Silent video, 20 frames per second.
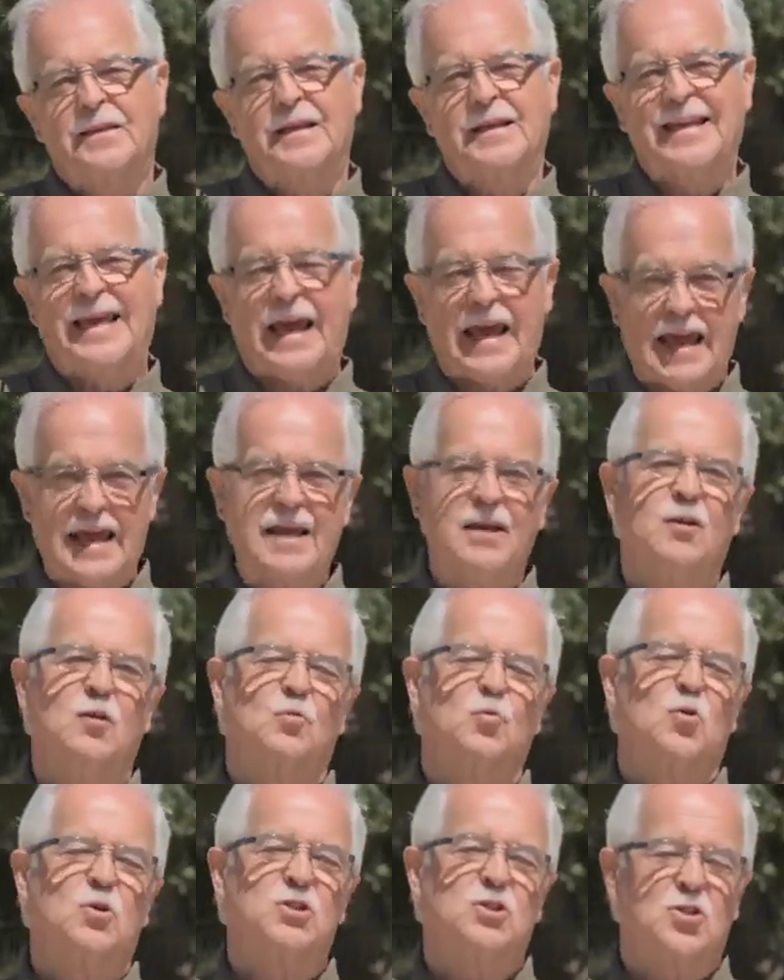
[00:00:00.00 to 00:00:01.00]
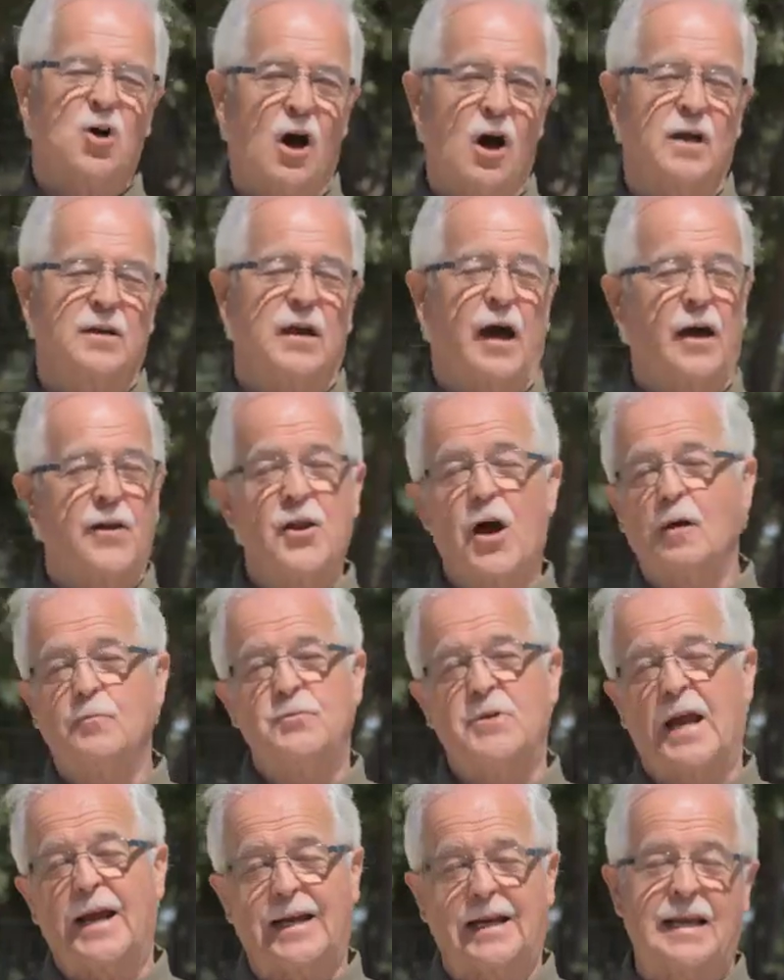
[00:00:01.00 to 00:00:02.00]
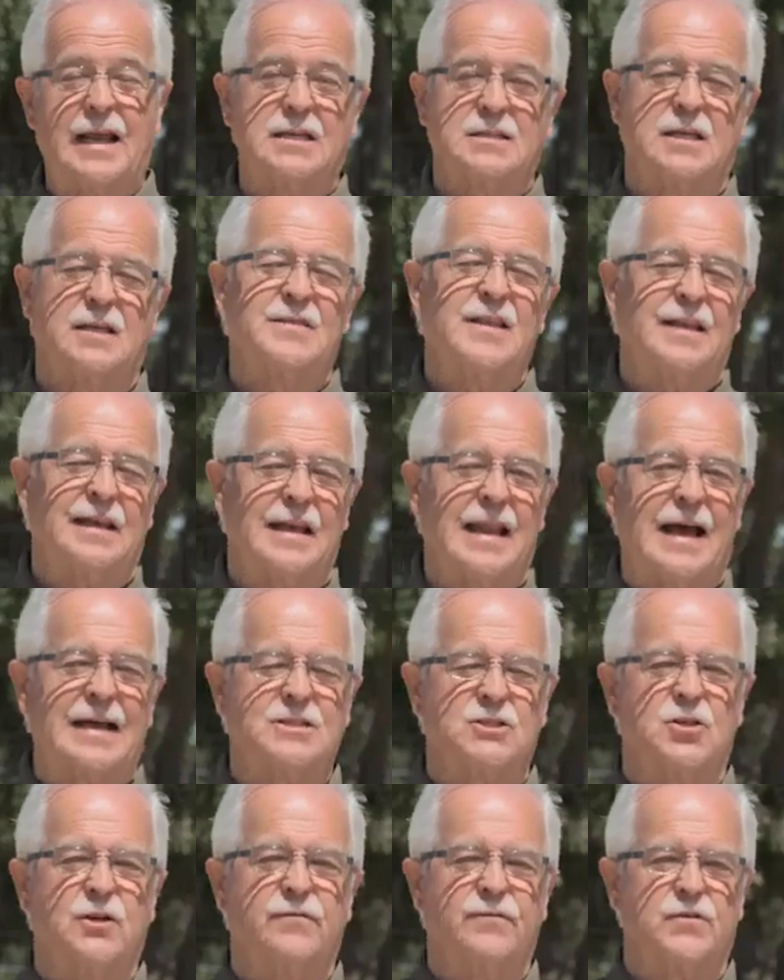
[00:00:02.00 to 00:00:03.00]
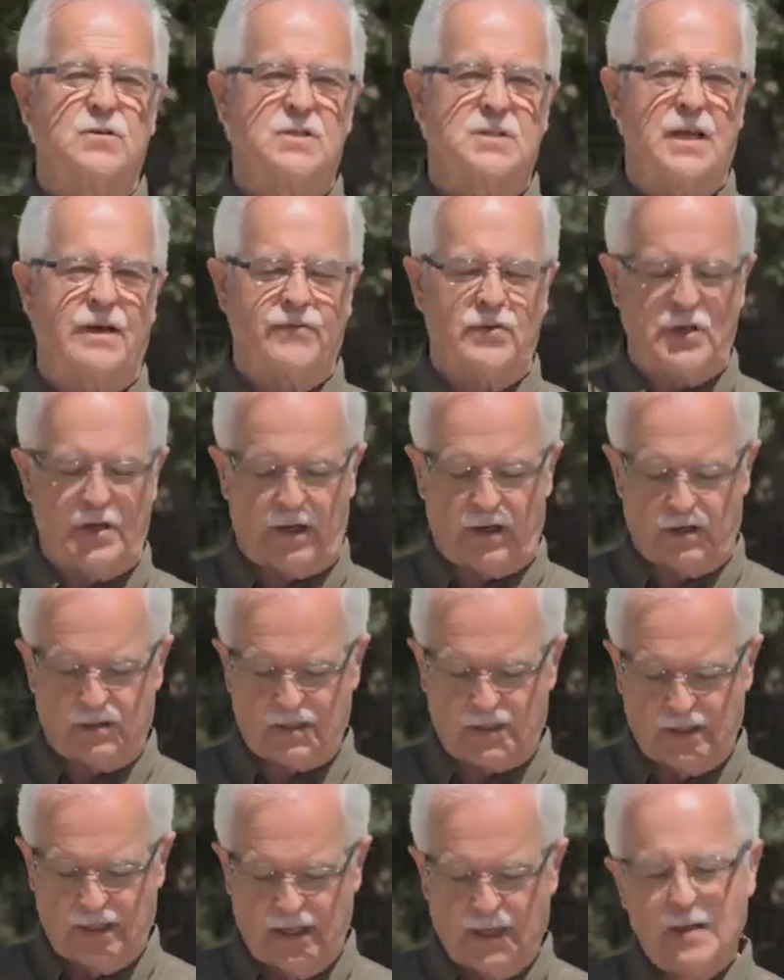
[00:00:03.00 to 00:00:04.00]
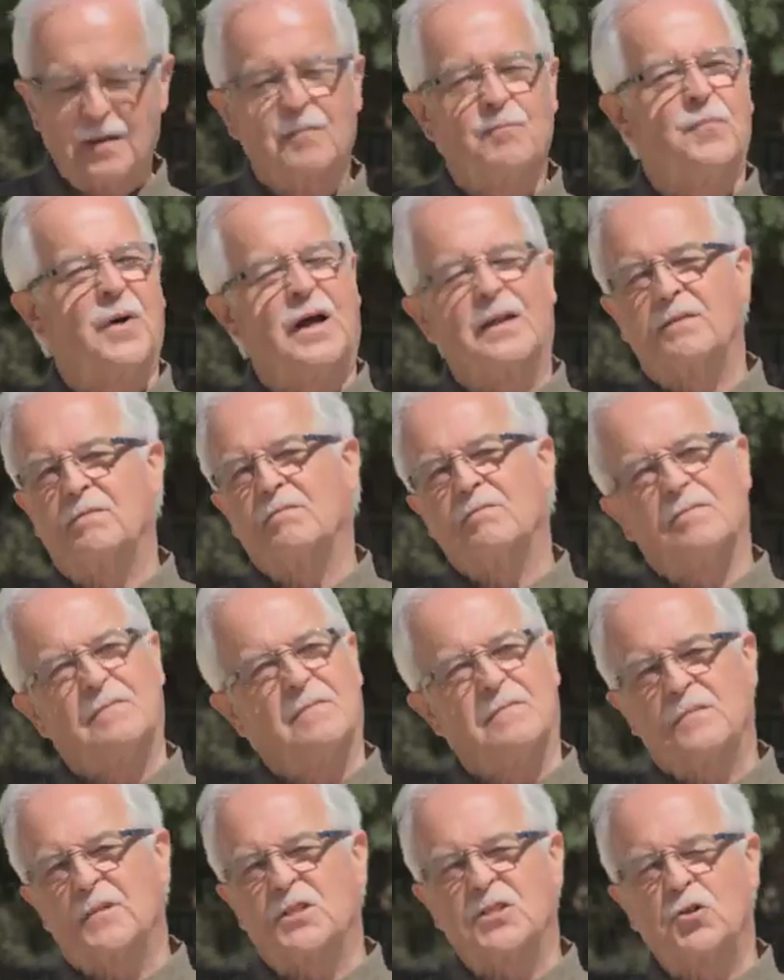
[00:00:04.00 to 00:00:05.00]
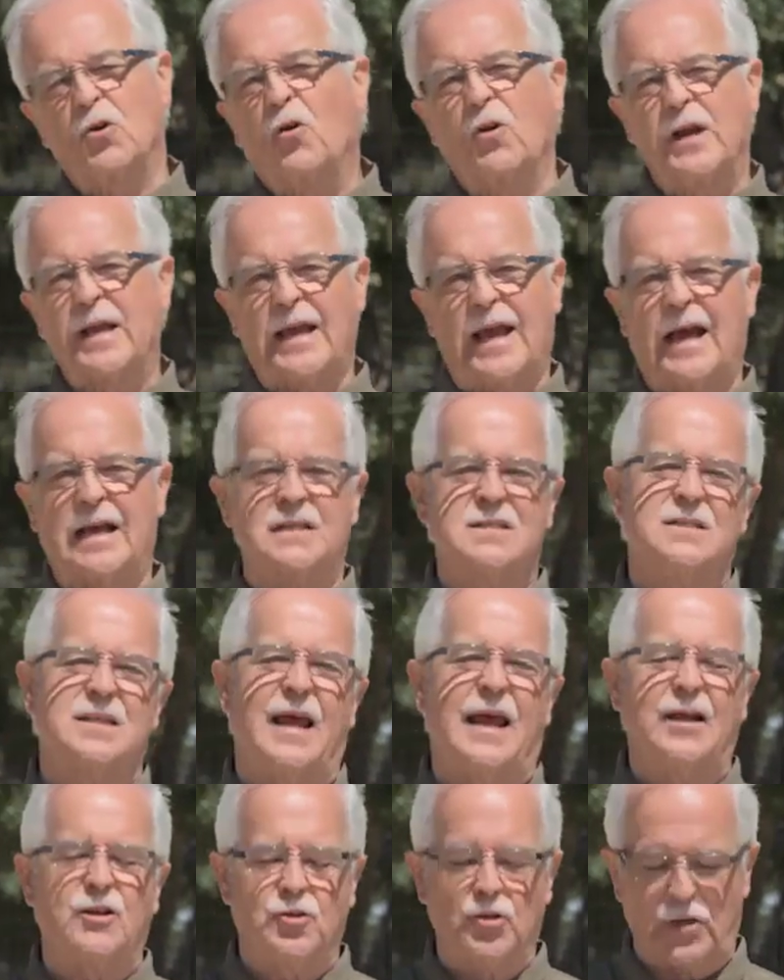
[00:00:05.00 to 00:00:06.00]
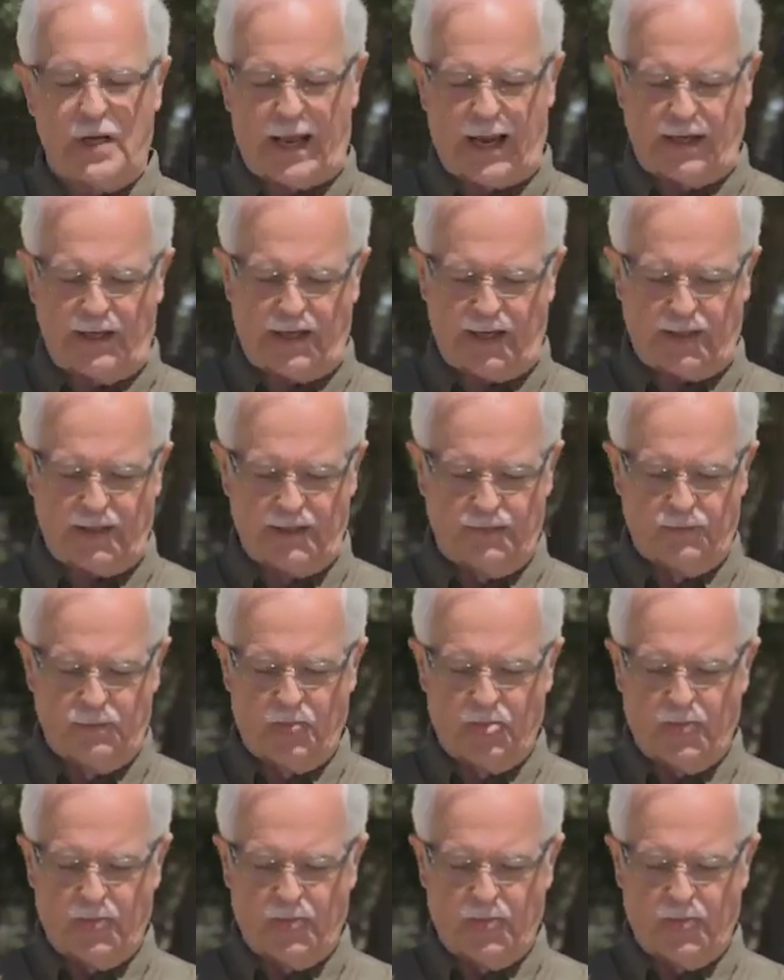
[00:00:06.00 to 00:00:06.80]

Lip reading: The king was taught an object lesson that lasted for 7 years, but the story has a good ending.